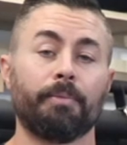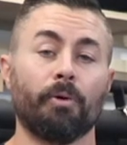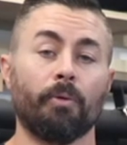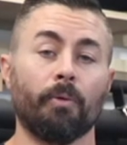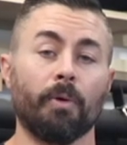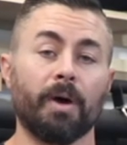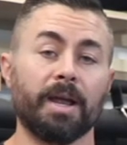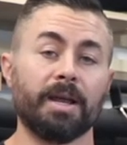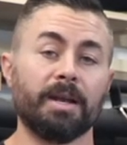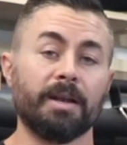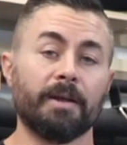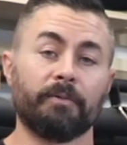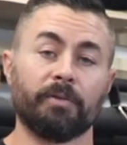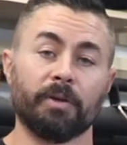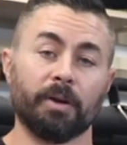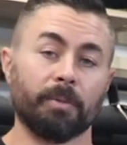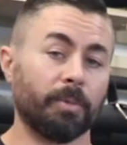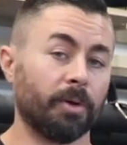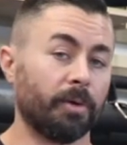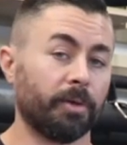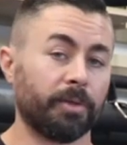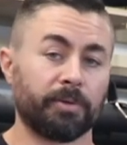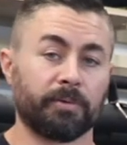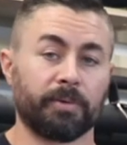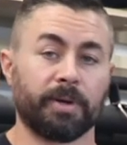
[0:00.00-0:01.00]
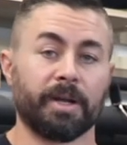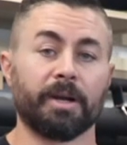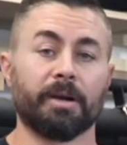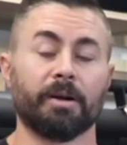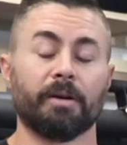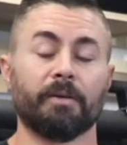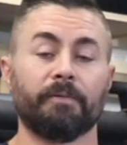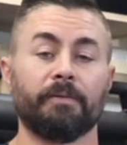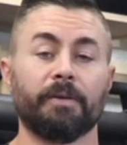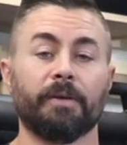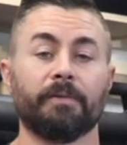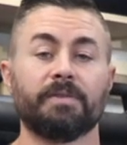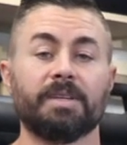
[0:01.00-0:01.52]
point, if they're both
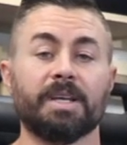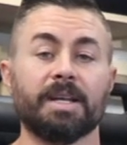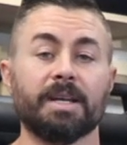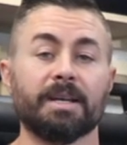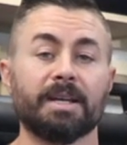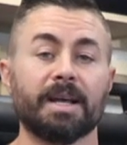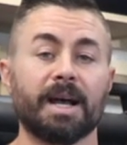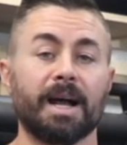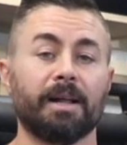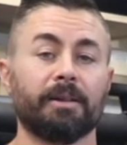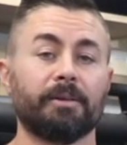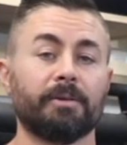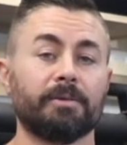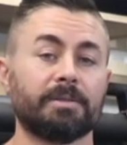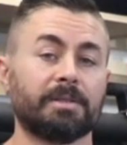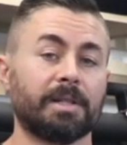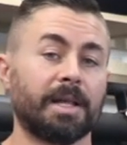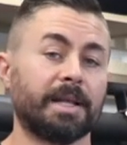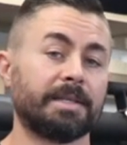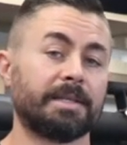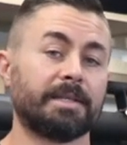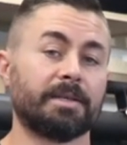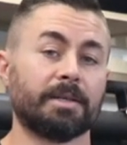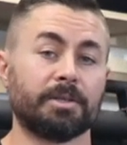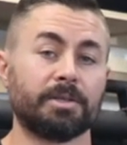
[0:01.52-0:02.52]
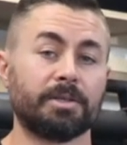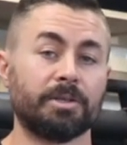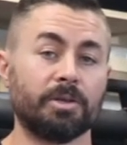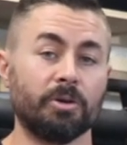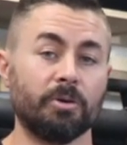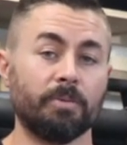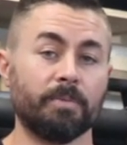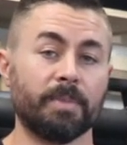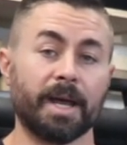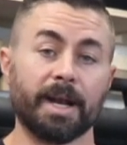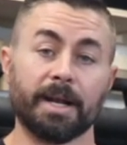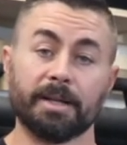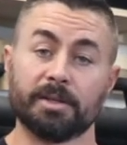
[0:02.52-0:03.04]
$315, let's
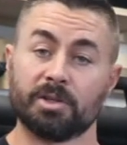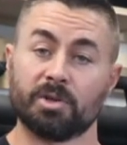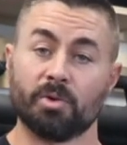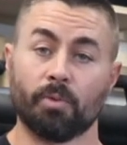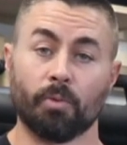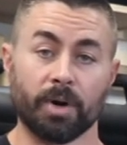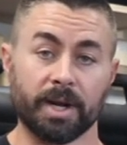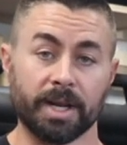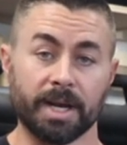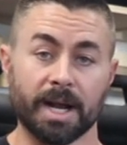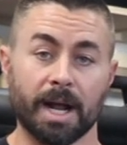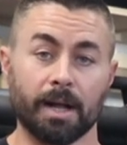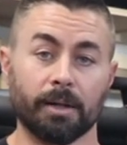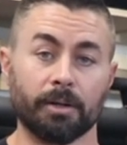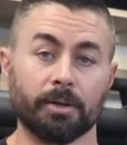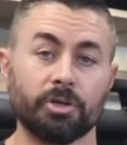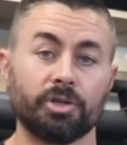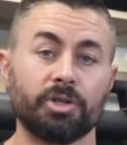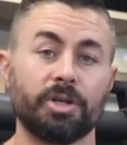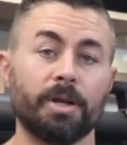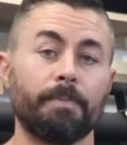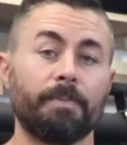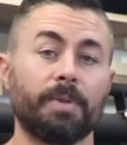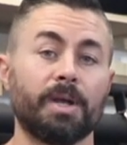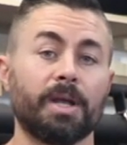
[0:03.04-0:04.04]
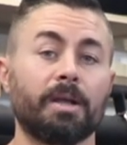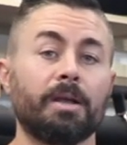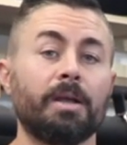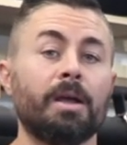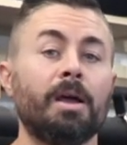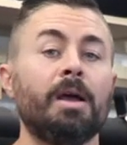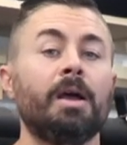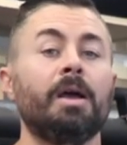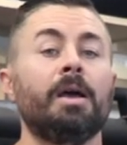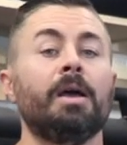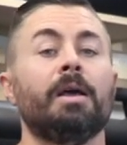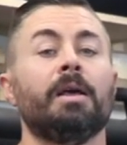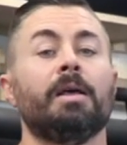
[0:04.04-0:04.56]
assume that it's $20 shipping
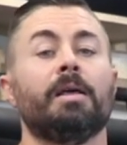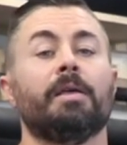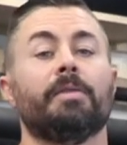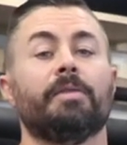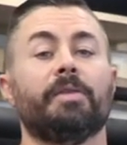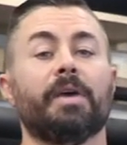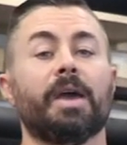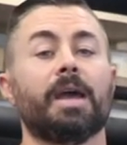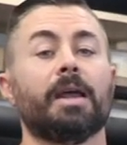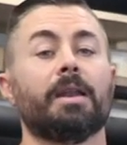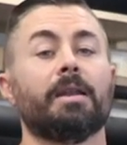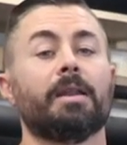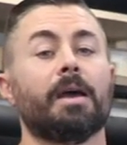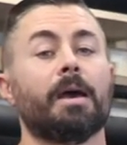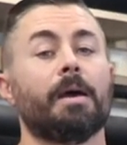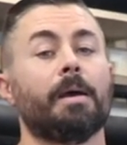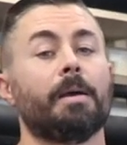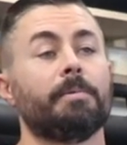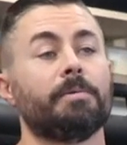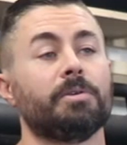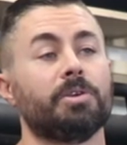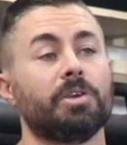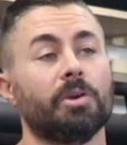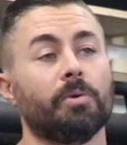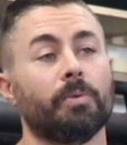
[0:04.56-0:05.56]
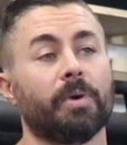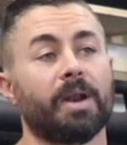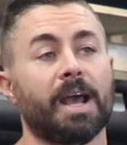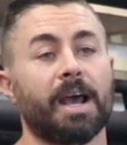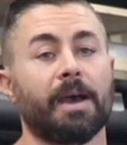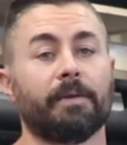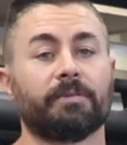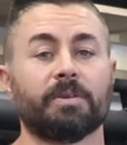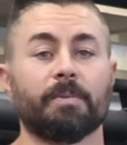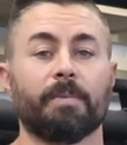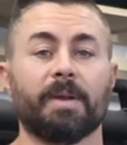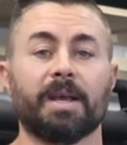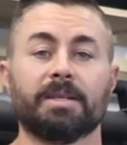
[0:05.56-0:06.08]
then you would
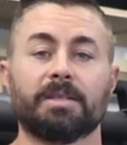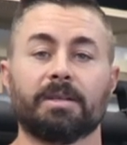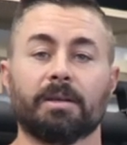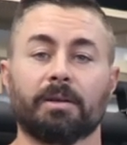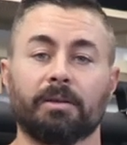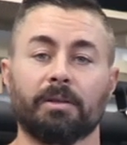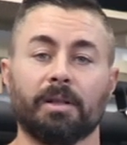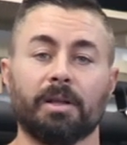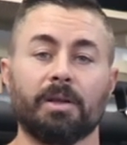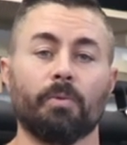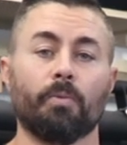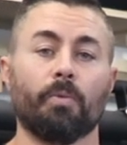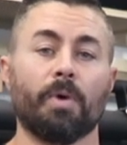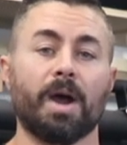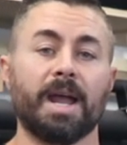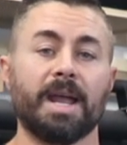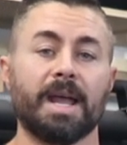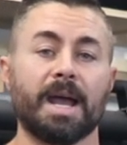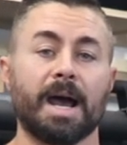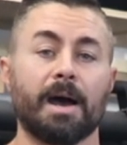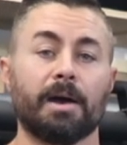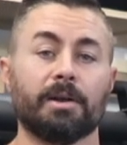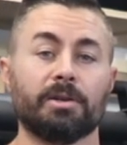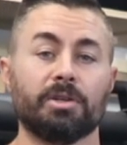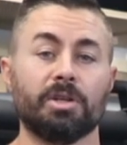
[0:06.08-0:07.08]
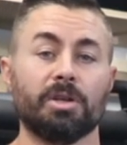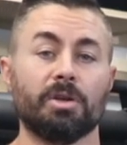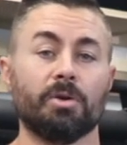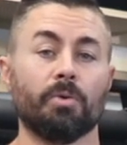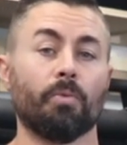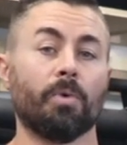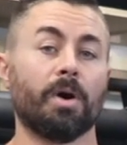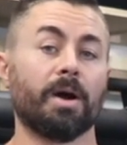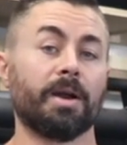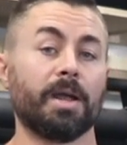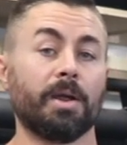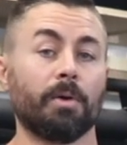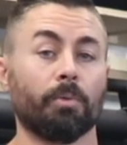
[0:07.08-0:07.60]
have to basically weigh out do you
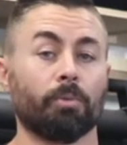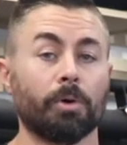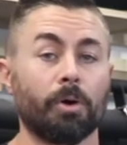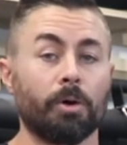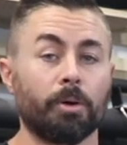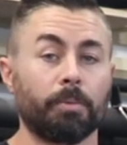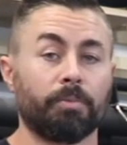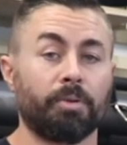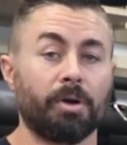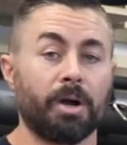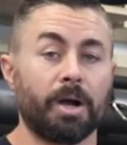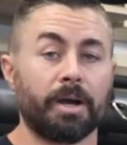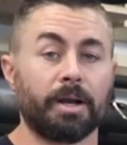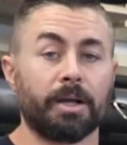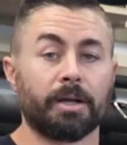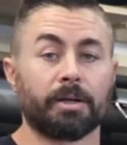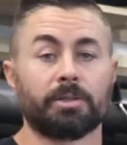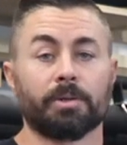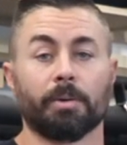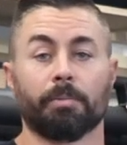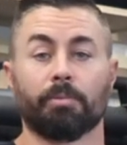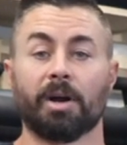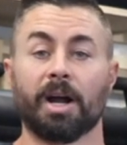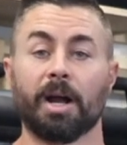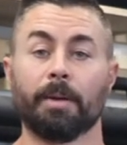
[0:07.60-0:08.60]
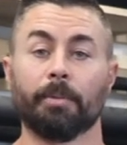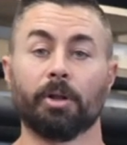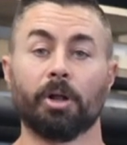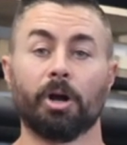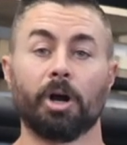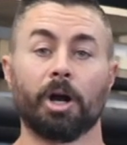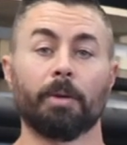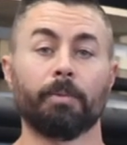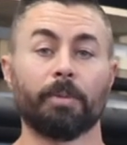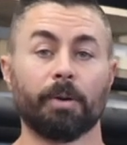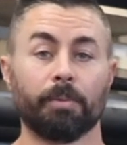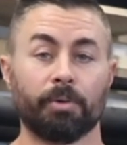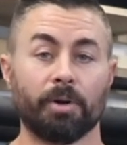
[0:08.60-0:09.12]
want a Rogue product, a Primal
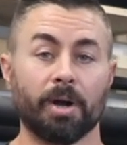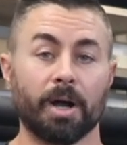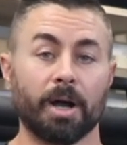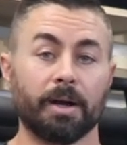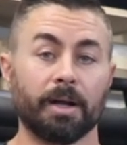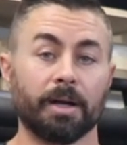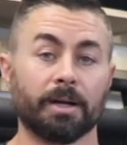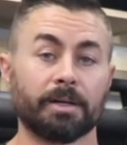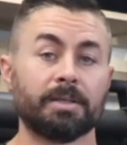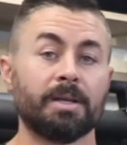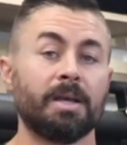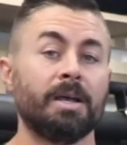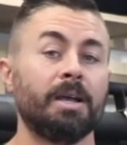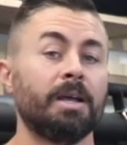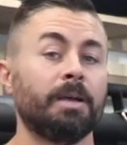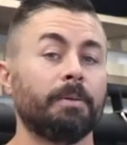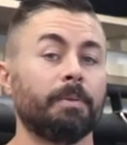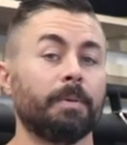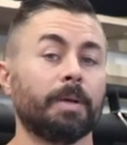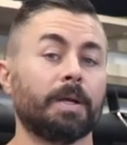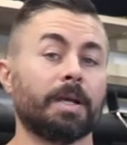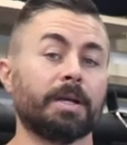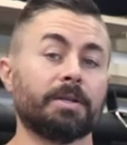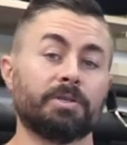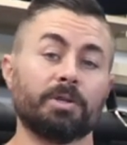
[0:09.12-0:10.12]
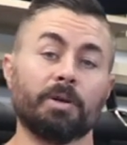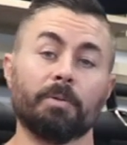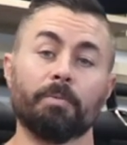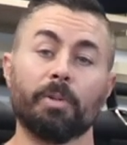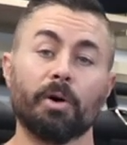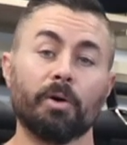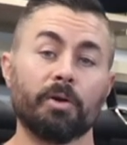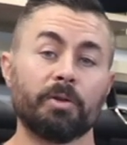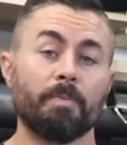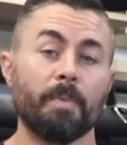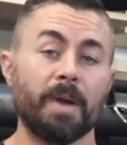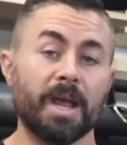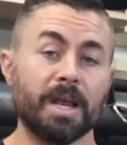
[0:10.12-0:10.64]
Armor product, because they're
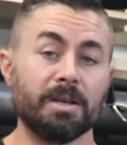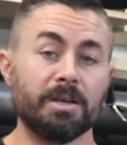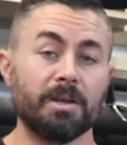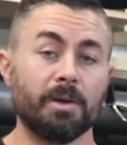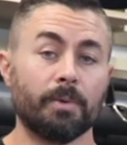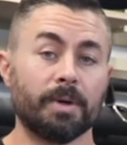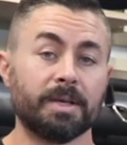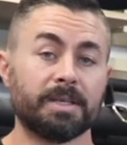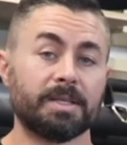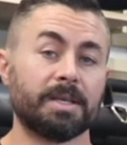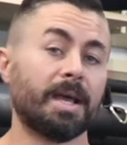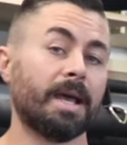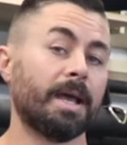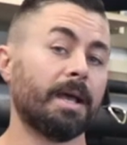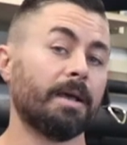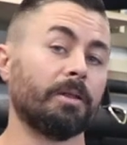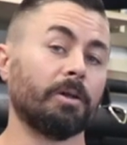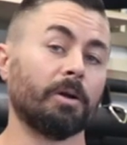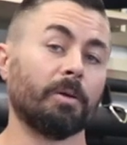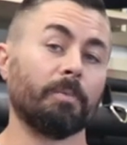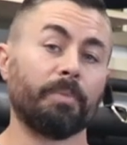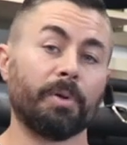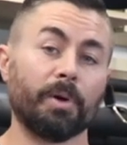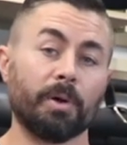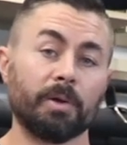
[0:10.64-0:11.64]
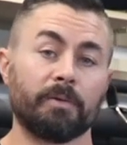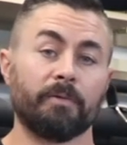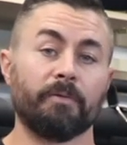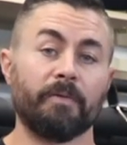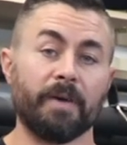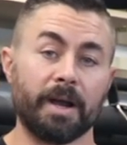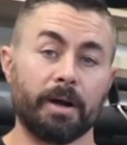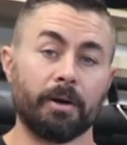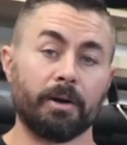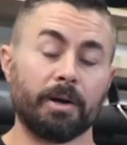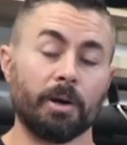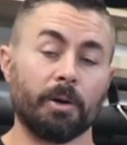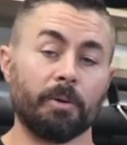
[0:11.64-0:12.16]
both made in USA, they're both
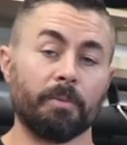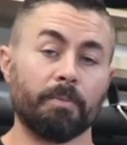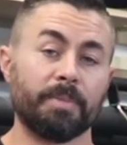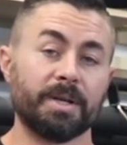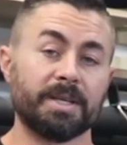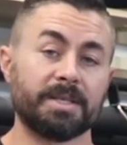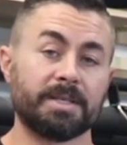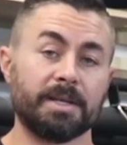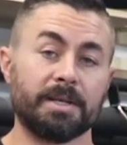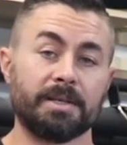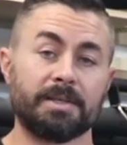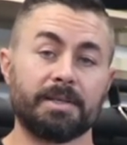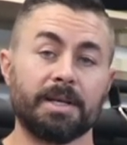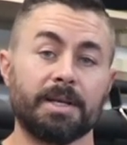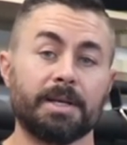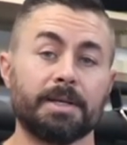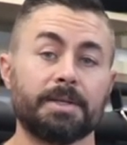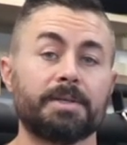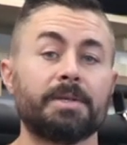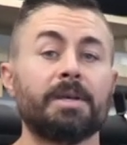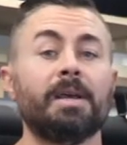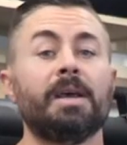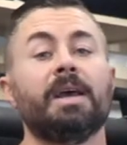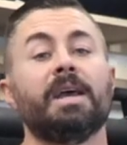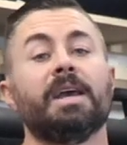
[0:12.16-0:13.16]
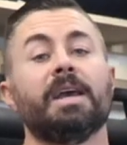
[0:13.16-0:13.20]
veteran owned businesses.